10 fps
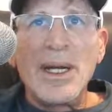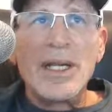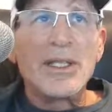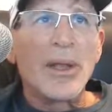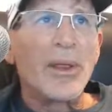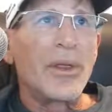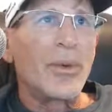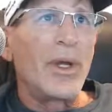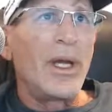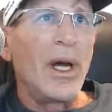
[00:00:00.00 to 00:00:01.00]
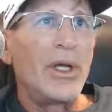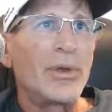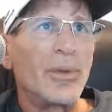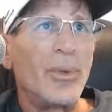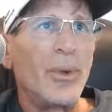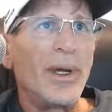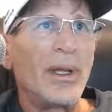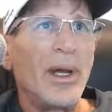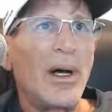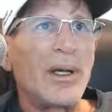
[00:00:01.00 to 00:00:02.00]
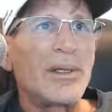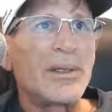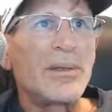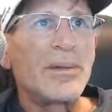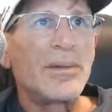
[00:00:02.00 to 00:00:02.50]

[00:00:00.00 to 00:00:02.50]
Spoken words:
It's a 300-point loss